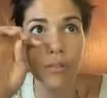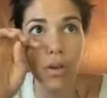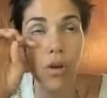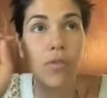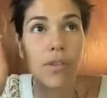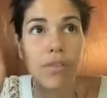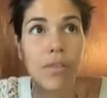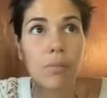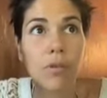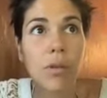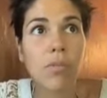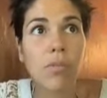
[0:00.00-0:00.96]
COVID
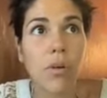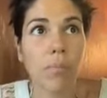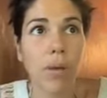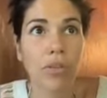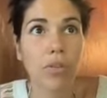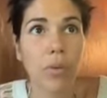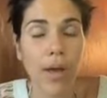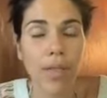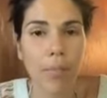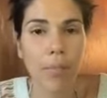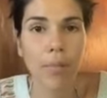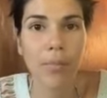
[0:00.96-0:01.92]
symptoms compared to
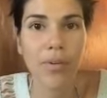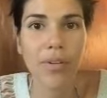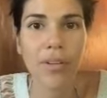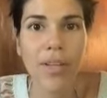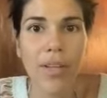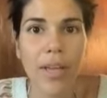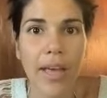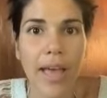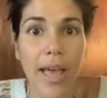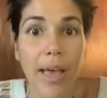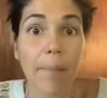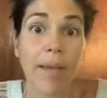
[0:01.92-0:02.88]
other people,
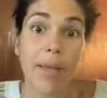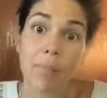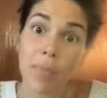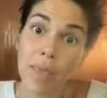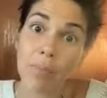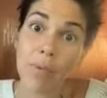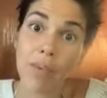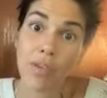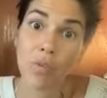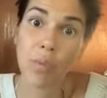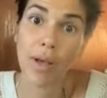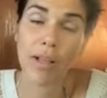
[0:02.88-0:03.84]
and my baby
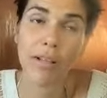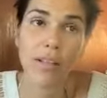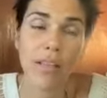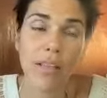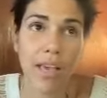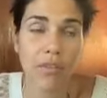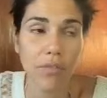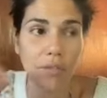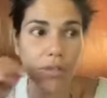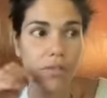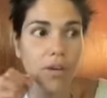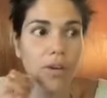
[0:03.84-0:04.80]
as well, he had
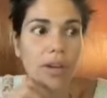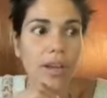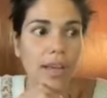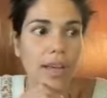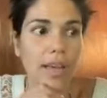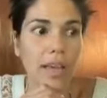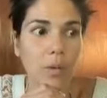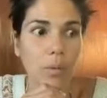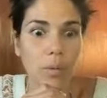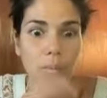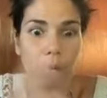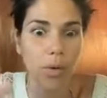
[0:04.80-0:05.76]
fever, and
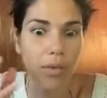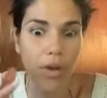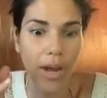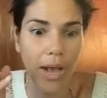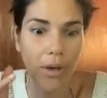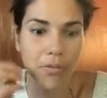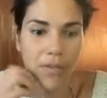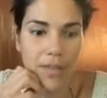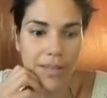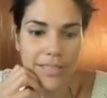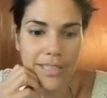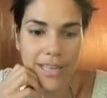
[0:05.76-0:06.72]
we both got out of
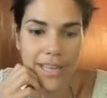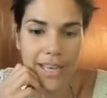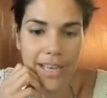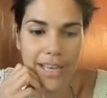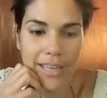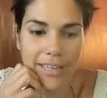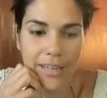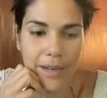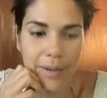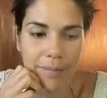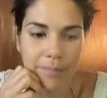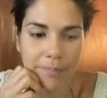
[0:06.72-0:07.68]
it. And
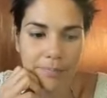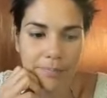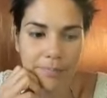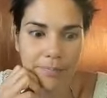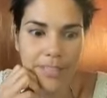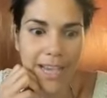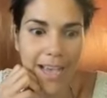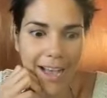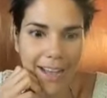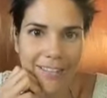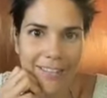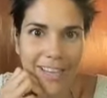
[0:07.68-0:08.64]

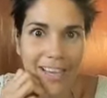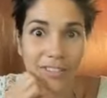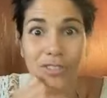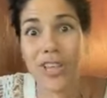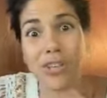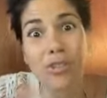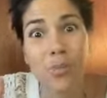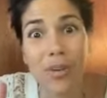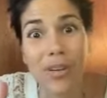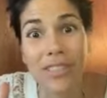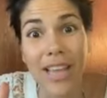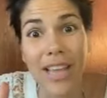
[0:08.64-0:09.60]
yeah, so that's super
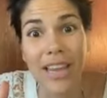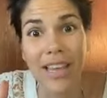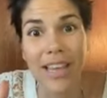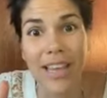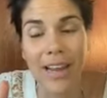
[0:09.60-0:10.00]
exciting.